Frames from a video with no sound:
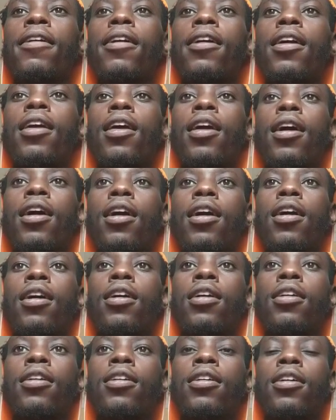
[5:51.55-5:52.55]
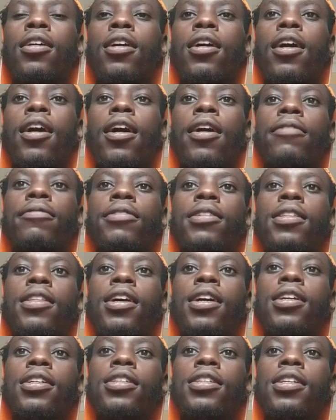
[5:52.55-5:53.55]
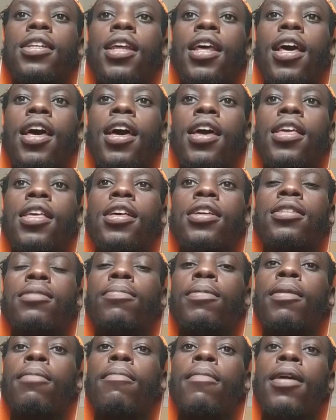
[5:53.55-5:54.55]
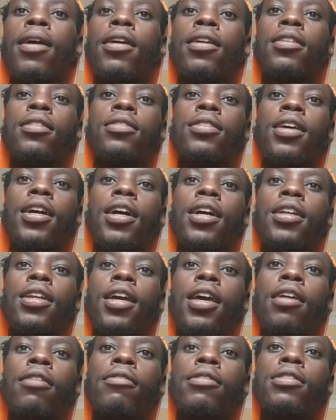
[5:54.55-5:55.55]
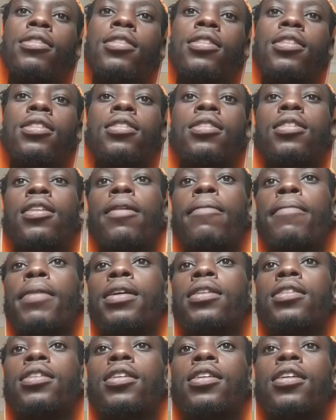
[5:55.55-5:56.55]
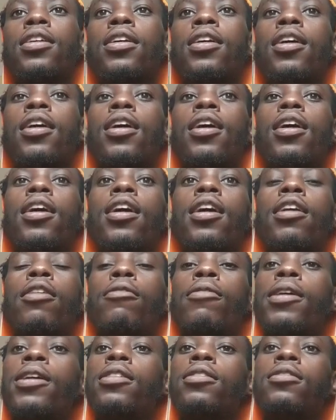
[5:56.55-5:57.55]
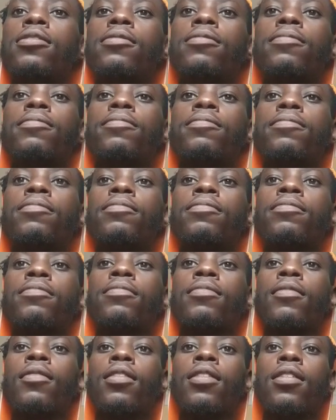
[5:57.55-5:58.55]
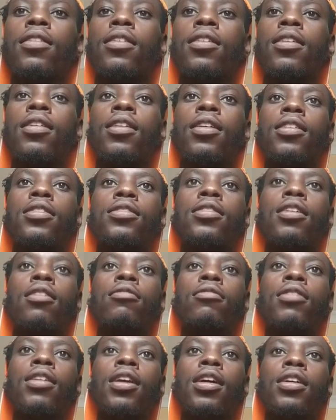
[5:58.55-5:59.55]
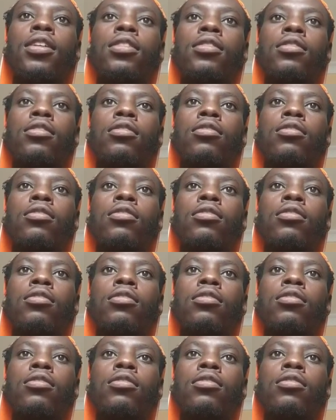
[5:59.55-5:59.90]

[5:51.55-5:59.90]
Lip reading: Yeah, after that I just play my second airways is cinematic airway, and it sound like this